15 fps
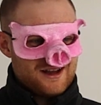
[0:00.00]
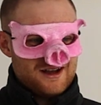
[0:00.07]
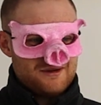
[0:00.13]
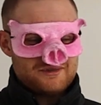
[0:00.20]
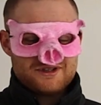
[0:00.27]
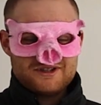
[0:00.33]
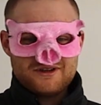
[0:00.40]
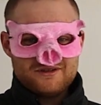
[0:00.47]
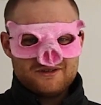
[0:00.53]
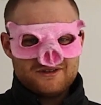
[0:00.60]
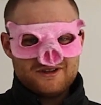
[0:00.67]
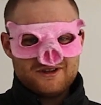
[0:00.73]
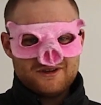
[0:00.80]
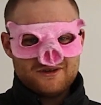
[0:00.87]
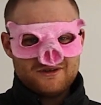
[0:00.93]
I'll be showing
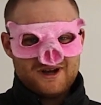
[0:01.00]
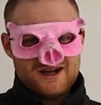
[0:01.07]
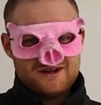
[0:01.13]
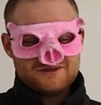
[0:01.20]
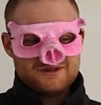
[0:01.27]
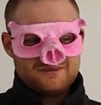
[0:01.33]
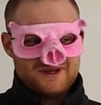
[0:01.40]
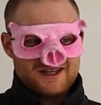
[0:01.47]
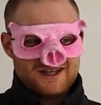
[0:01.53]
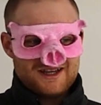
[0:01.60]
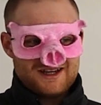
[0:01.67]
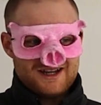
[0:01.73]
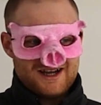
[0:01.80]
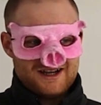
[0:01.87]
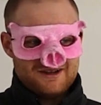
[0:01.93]
you how to make
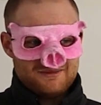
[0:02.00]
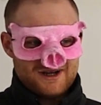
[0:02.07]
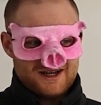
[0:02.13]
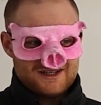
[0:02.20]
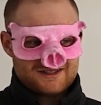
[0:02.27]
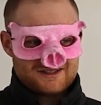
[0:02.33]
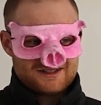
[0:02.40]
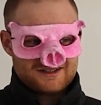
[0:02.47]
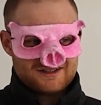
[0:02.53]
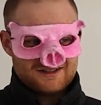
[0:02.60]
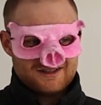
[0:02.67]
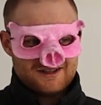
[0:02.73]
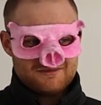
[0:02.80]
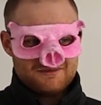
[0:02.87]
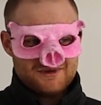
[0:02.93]
an eye mask
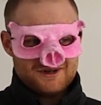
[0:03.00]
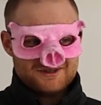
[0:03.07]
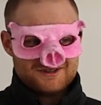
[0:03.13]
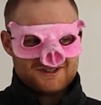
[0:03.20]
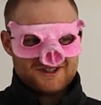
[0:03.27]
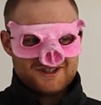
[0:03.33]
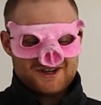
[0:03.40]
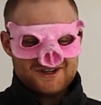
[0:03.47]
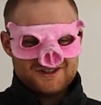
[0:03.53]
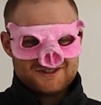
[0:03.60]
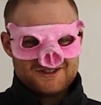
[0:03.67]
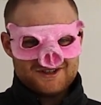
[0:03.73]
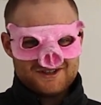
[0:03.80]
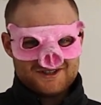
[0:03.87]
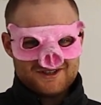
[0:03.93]
that molds the
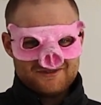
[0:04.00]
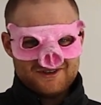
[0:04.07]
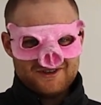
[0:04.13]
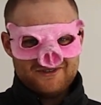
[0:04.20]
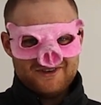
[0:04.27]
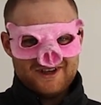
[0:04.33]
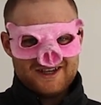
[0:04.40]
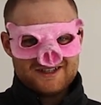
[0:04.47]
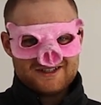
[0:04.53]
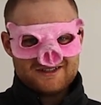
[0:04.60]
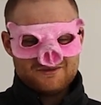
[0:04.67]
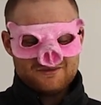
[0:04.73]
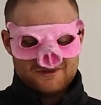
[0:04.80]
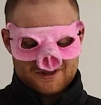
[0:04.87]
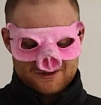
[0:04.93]
contours of your face
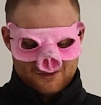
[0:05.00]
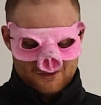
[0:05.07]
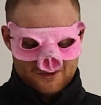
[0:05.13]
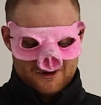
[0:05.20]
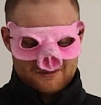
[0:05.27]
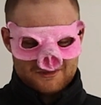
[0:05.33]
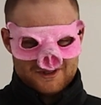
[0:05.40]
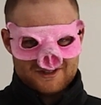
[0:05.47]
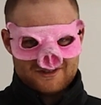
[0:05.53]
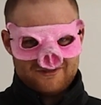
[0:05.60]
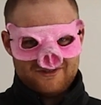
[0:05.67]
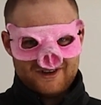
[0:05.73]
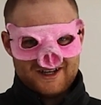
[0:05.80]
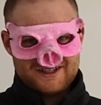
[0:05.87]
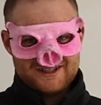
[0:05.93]
with Warbler's
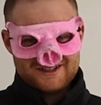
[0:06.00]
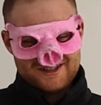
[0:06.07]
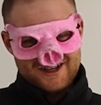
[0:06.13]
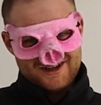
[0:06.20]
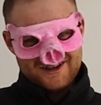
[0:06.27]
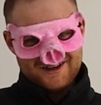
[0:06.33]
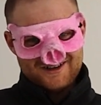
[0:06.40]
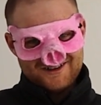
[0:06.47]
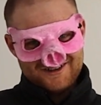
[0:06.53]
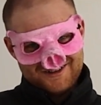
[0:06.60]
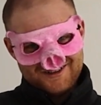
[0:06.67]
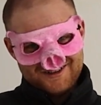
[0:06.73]
finest art.